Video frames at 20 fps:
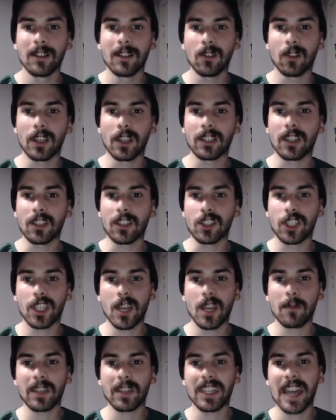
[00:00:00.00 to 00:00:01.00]
like the
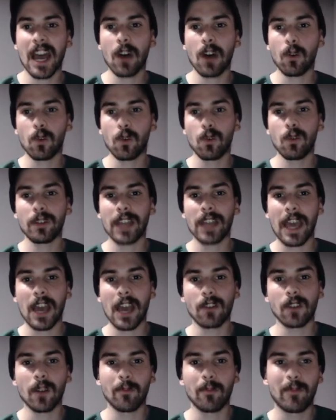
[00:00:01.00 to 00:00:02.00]
Jim Calhoun
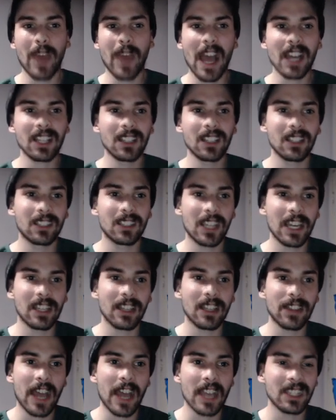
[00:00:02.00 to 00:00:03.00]
era back in the day in the
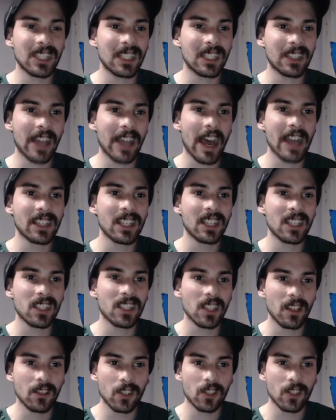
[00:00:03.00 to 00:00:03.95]
1990s,